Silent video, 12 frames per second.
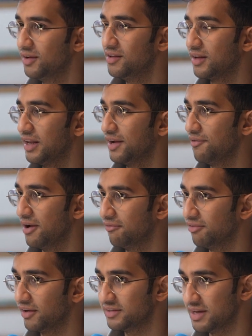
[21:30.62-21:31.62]
clicking around
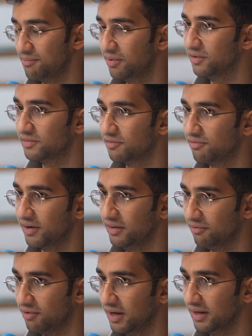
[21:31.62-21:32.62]
for like 10 minutes to find the
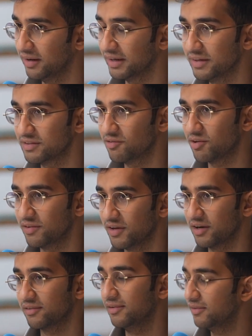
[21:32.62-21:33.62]
right like list of
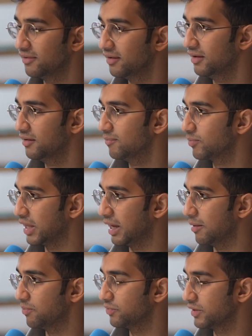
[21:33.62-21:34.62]
transactions.
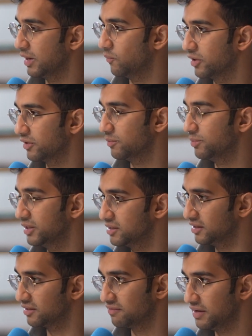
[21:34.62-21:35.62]
One of the big
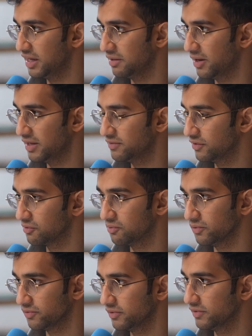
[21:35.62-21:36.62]
like value adds in
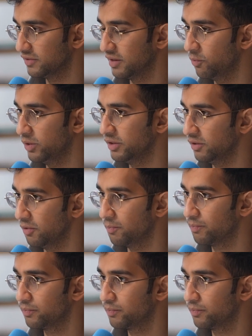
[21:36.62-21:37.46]
Causal is that when you